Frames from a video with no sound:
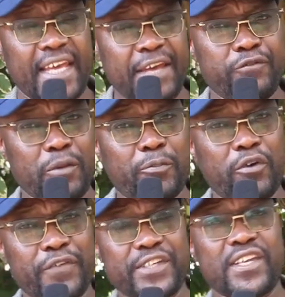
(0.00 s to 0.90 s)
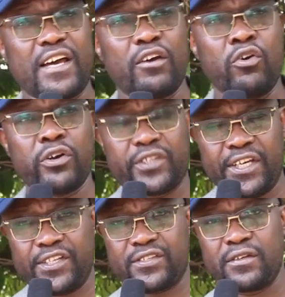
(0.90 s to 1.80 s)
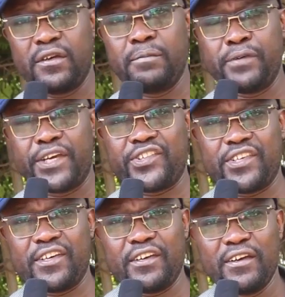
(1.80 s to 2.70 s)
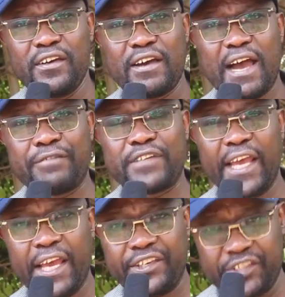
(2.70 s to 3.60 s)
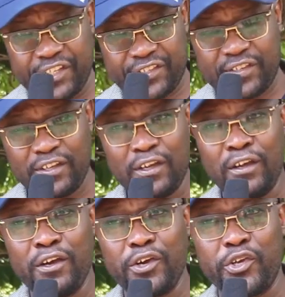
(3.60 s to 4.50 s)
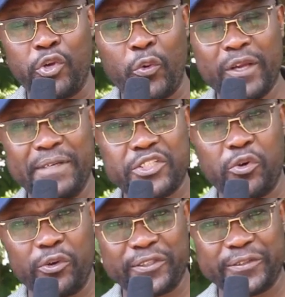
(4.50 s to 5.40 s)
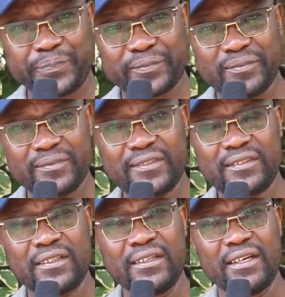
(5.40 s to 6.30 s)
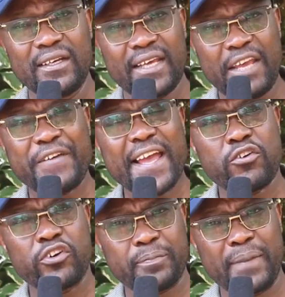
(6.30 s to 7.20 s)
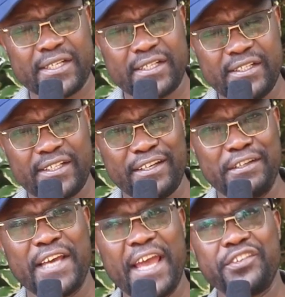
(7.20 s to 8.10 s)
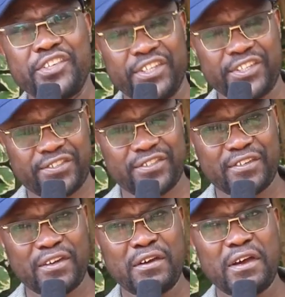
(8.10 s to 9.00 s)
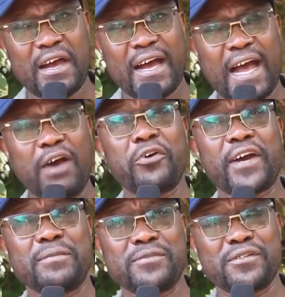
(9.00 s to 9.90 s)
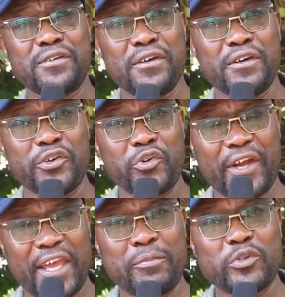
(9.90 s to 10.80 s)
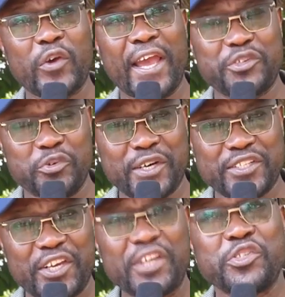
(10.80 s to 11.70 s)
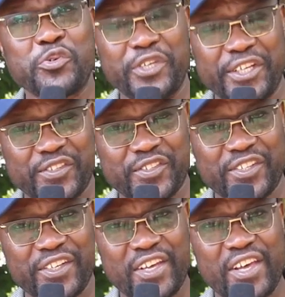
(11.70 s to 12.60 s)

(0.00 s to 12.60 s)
if your professor got his PhD after 8 years, you will be told, if I got mine in 8 years, how comes you are able to get yours in 2 years?